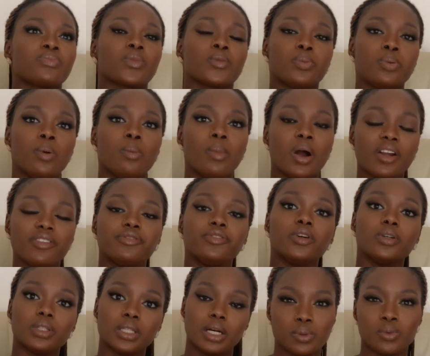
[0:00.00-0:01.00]
put my
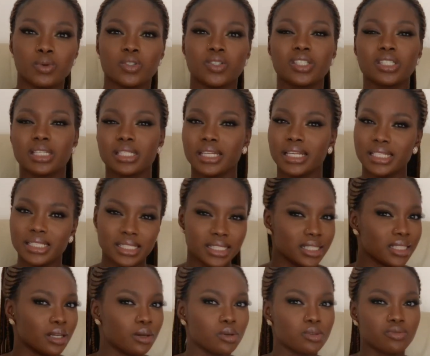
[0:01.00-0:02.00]
foot down. It was just an idea
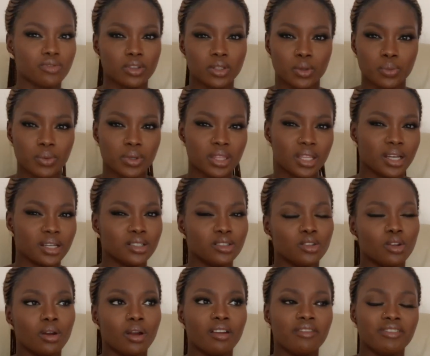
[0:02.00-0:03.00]
that I was running with that. You
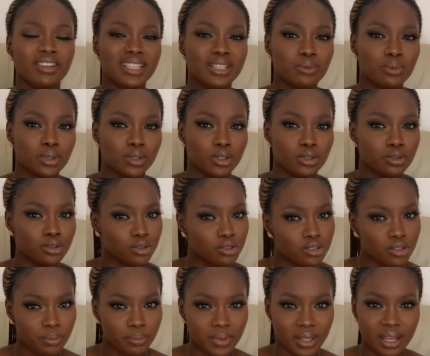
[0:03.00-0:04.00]
know, I really want to do
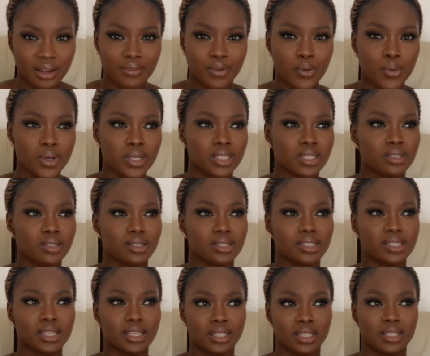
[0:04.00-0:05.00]
something. I've always
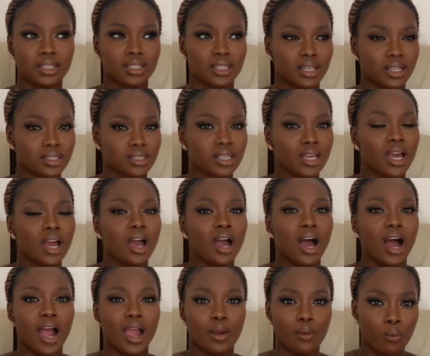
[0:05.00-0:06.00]
said it, that
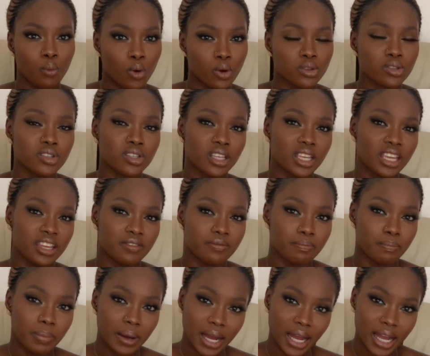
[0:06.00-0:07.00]
I want to give
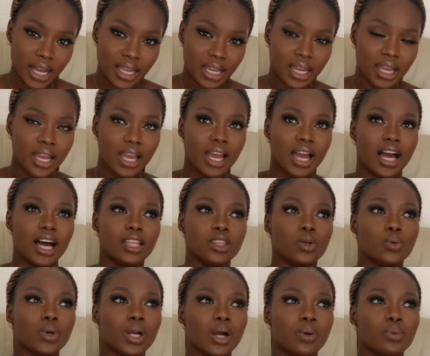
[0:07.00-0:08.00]
back. And the
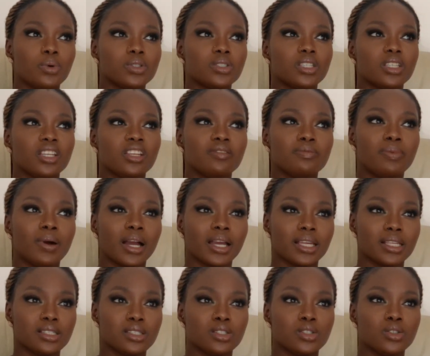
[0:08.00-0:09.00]
way I want to give back
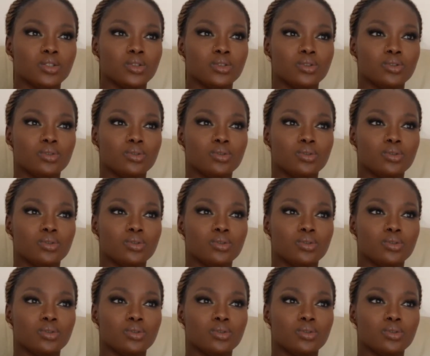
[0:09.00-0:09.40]
is to